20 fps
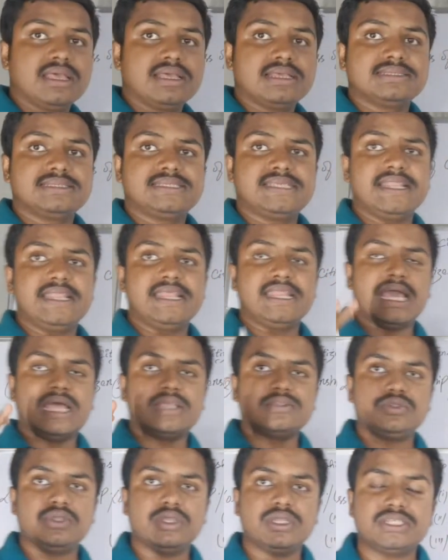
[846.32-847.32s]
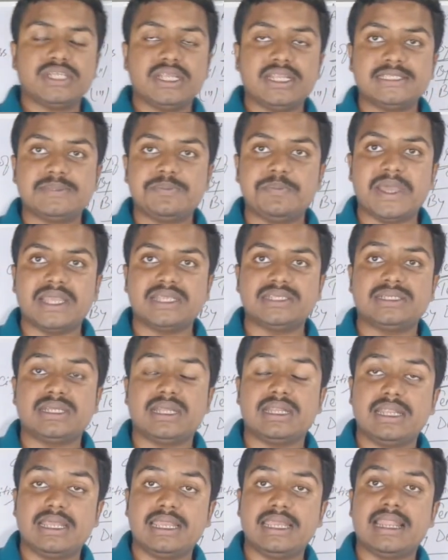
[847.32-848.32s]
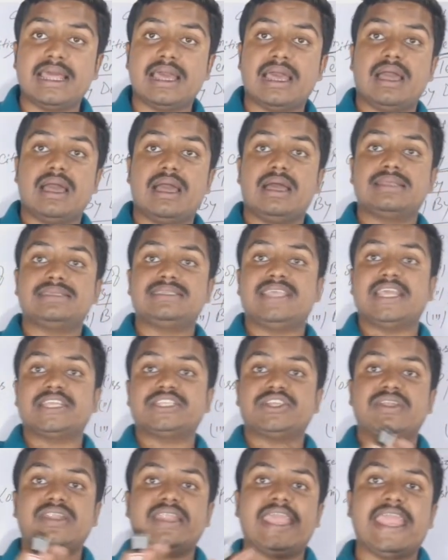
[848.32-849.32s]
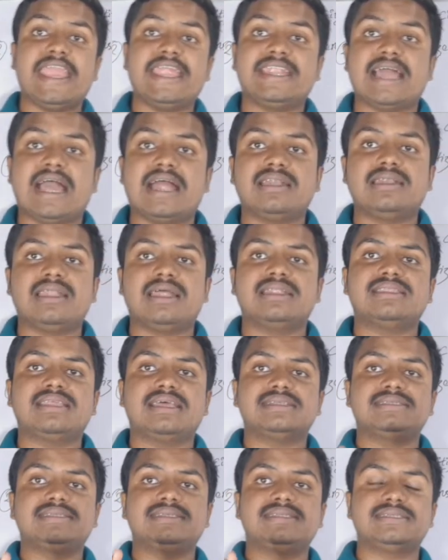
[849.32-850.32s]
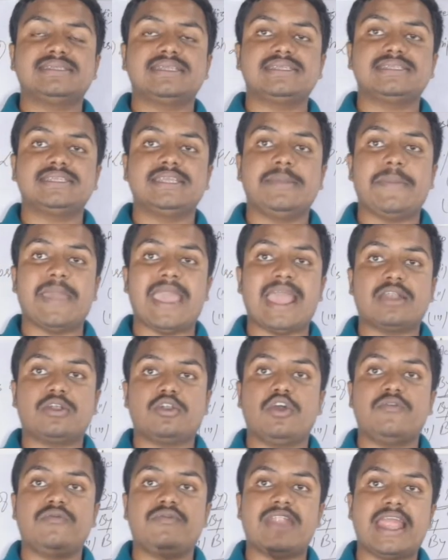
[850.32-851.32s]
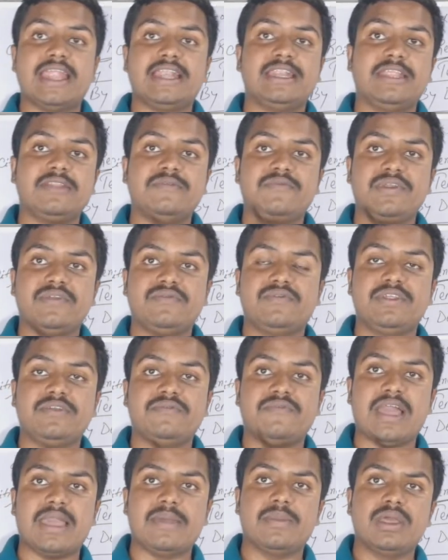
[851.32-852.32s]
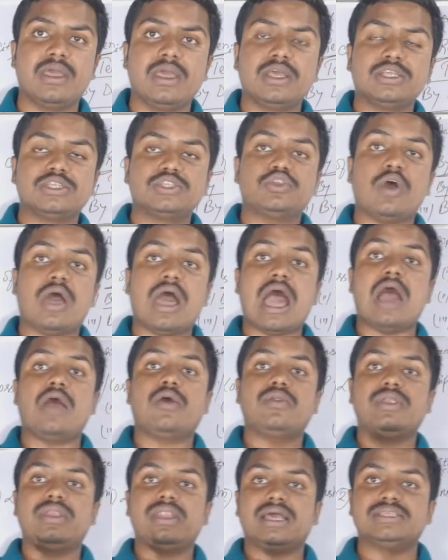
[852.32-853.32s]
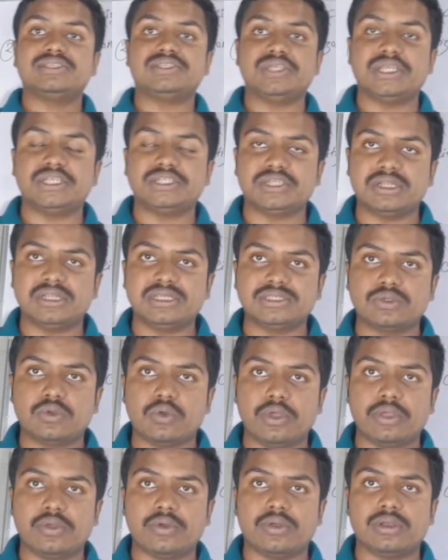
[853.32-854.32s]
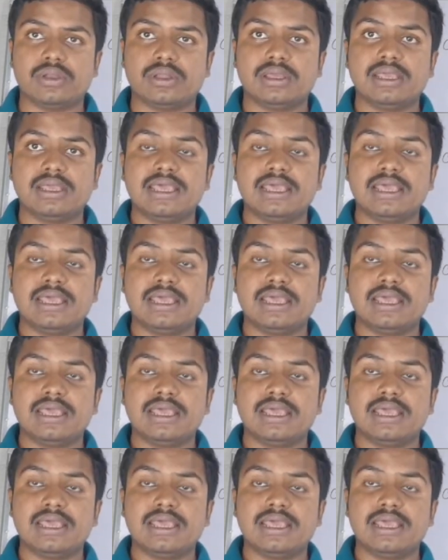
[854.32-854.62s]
See, renunciation is mentioned in uh, section eight under the Citizenship Act of nineteen fifty-five. So how renunciation is going on?